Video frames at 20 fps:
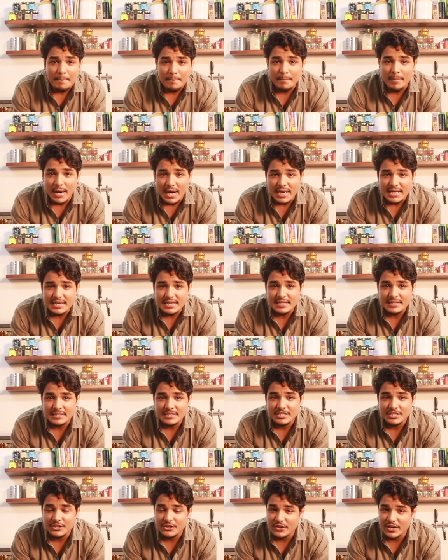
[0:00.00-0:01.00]
But
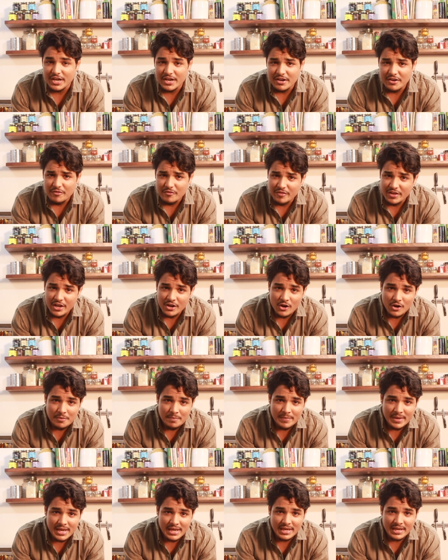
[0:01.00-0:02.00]
today we are not
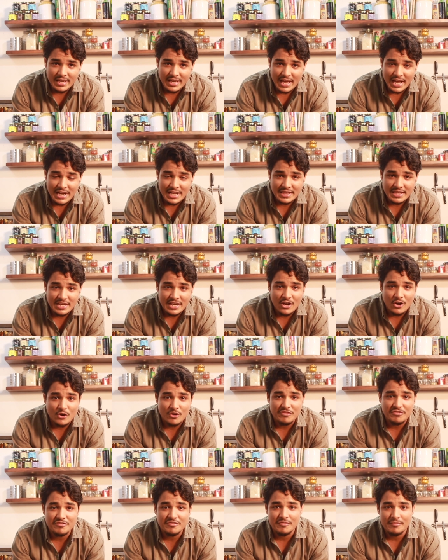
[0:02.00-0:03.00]
making anything out
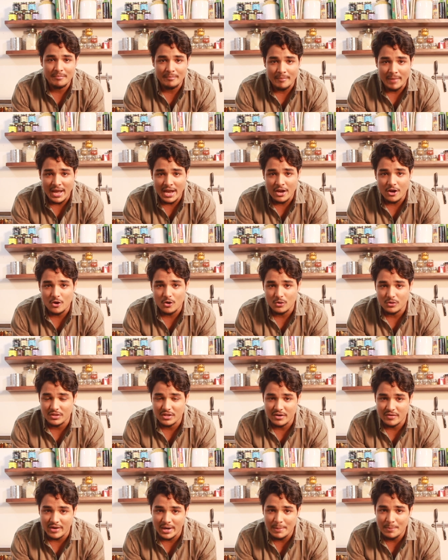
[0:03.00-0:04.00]
of mango,
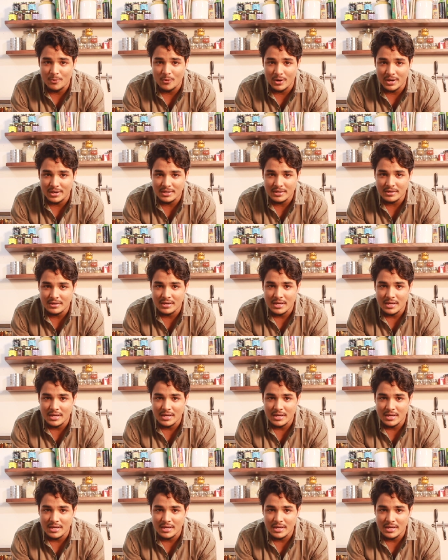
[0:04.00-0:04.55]
the ripe one,